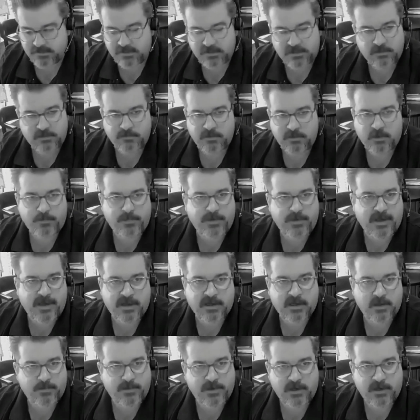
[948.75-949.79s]
can email back
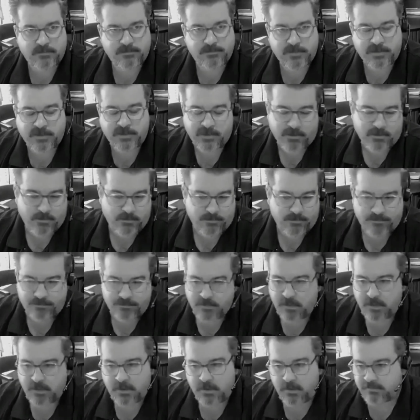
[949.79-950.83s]
about
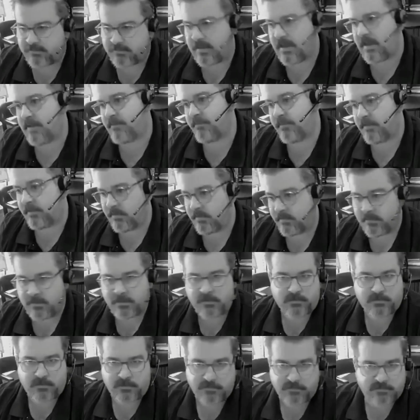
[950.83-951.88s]
staffing
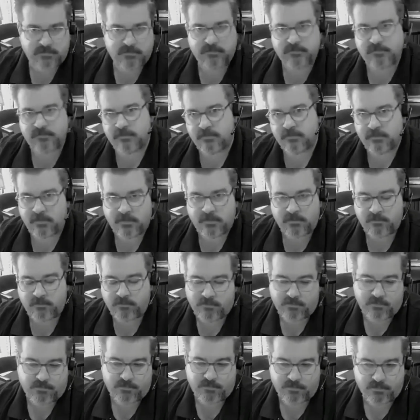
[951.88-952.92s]
increases and
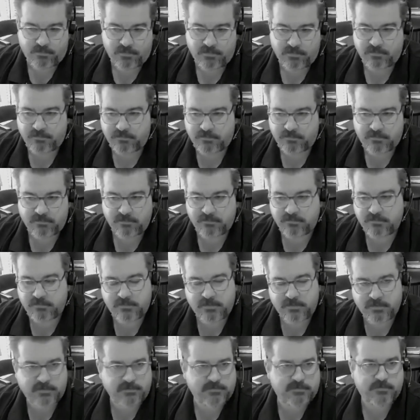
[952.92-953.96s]

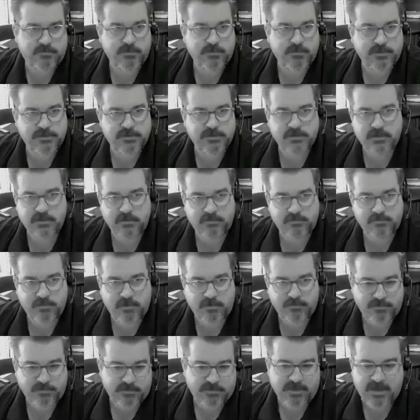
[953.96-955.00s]
the constriction
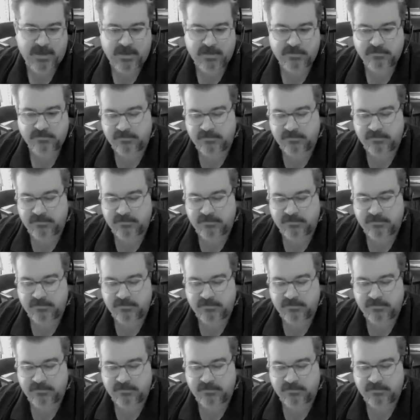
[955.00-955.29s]
of the tax